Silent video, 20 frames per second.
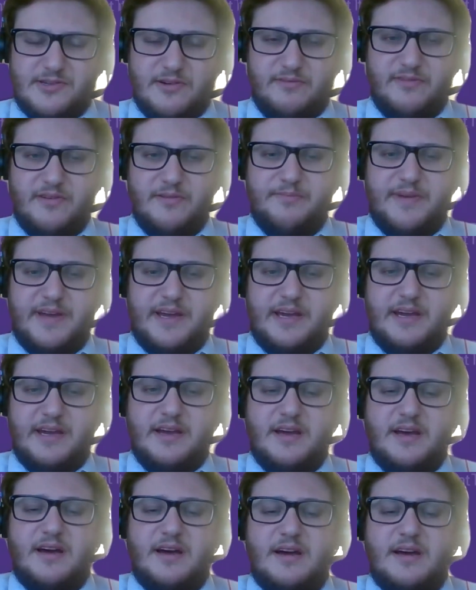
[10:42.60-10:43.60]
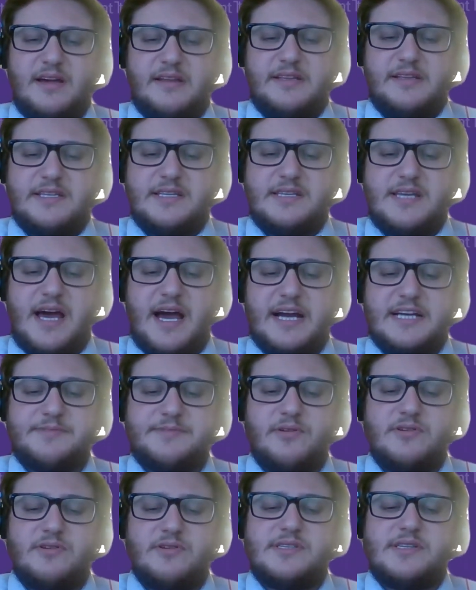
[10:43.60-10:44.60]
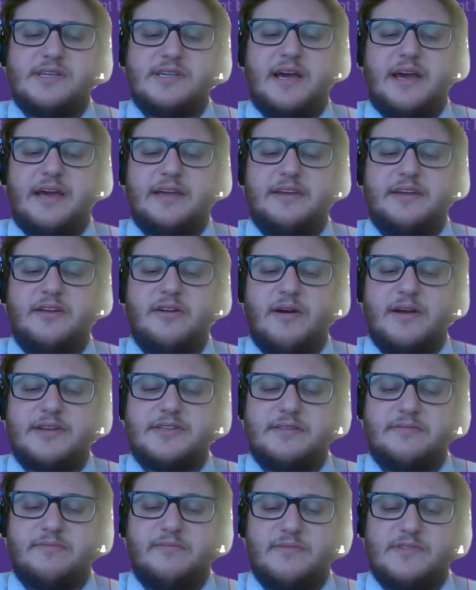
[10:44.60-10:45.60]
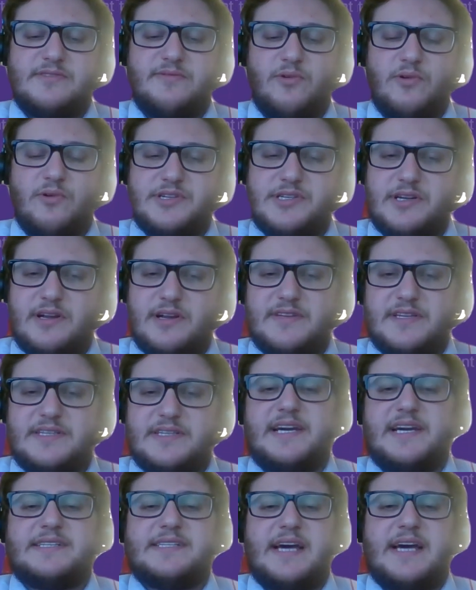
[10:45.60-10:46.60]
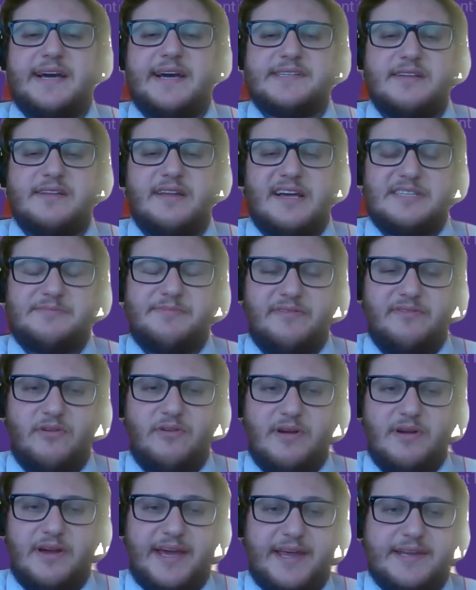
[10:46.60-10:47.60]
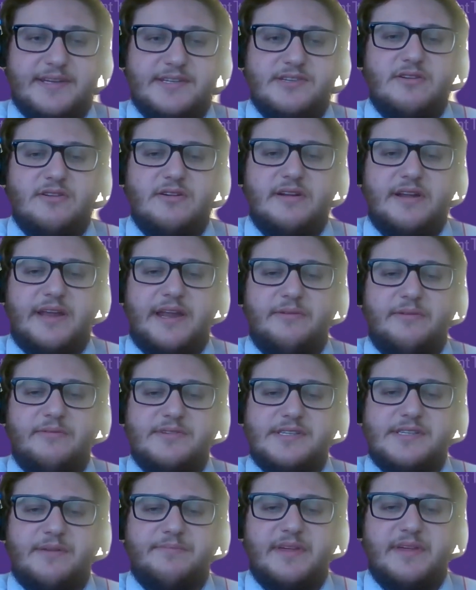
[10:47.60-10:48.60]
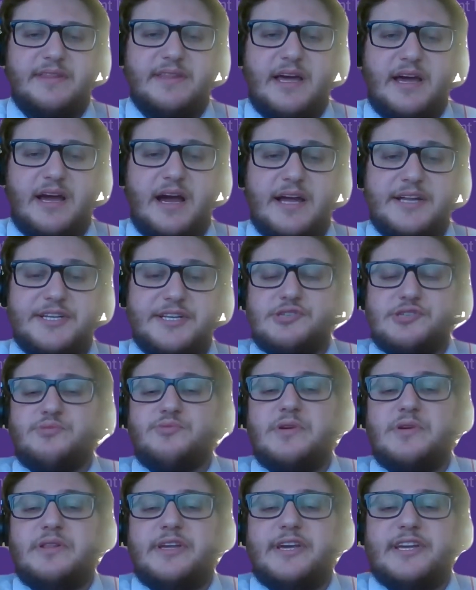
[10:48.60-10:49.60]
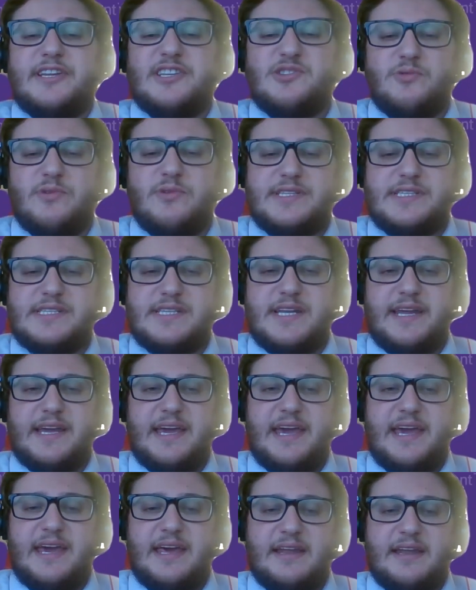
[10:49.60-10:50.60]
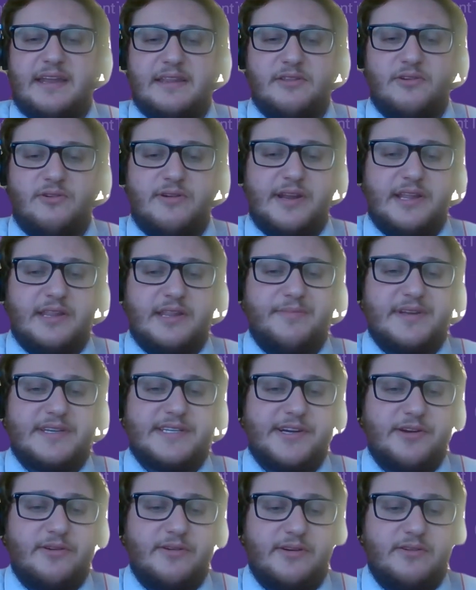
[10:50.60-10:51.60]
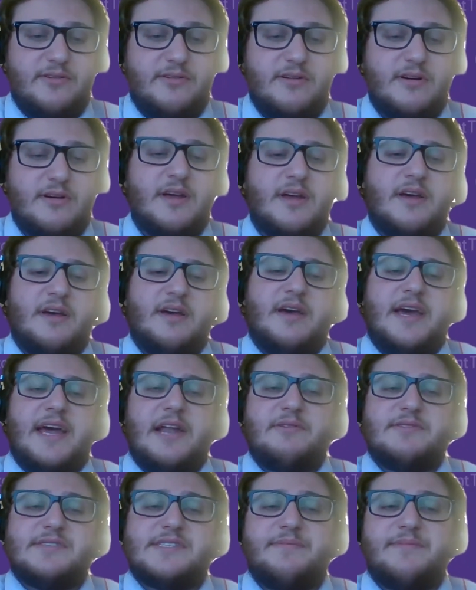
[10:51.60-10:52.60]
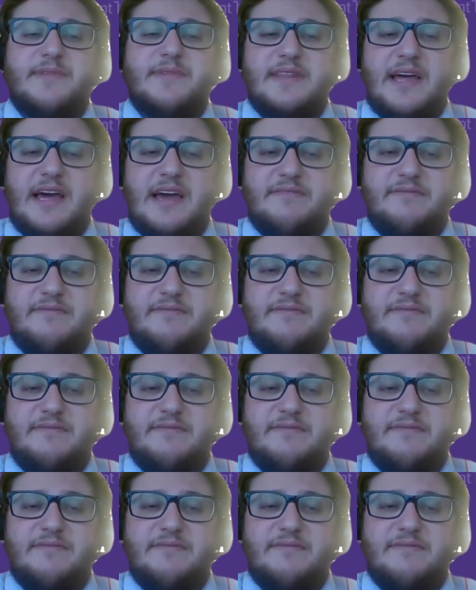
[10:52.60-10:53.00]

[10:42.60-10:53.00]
for me, tax personally, I was fortunate enough to take a tax class before I interned, and it was something that I just really enjoyed sitting in and learning the material. And it was something that I